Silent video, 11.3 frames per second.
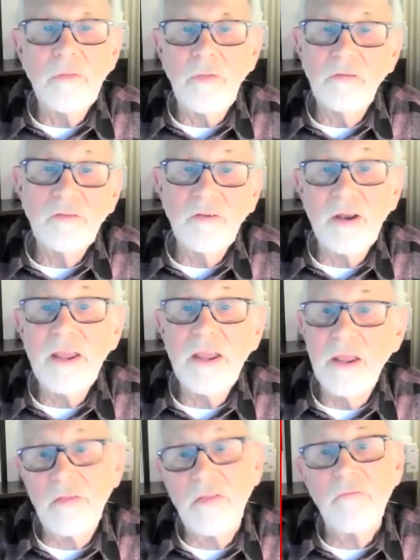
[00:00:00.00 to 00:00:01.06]
in the city
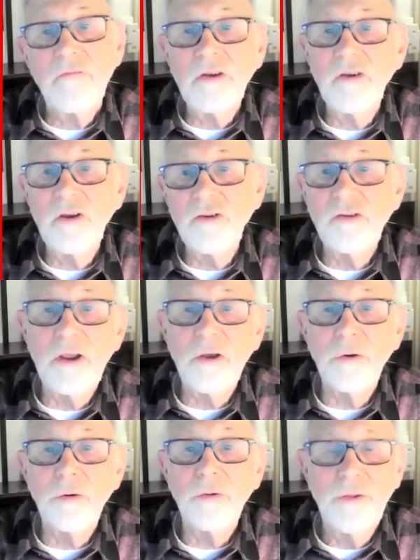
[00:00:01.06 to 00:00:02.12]
in the vintage
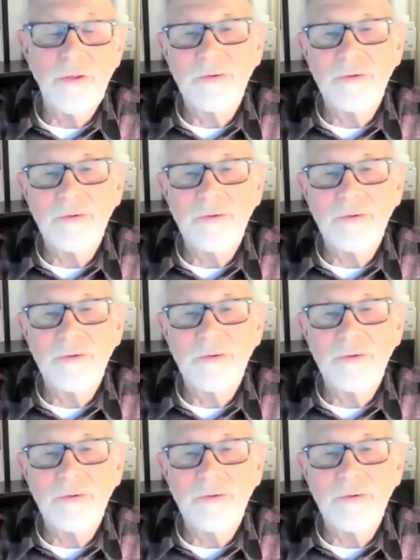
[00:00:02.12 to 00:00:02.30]
year